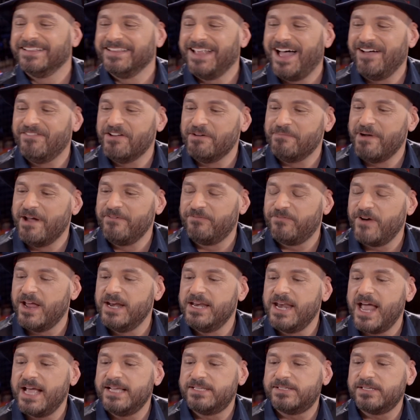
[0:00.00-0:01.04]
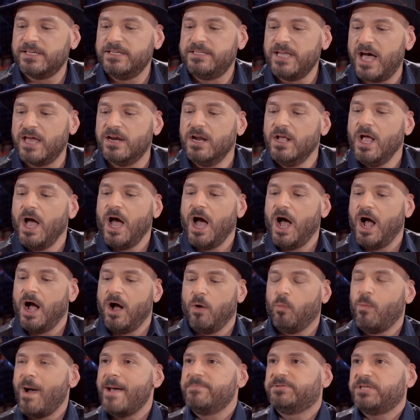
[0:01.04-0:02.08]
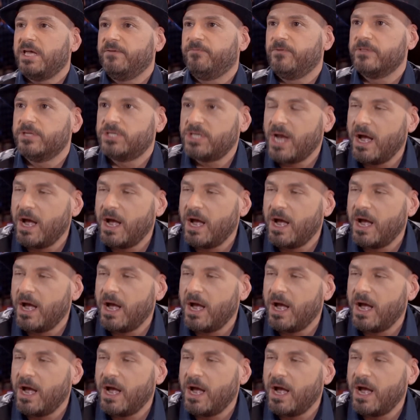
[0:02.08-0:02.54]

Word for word: I love it, my friend. Nicely done. Uh, website for the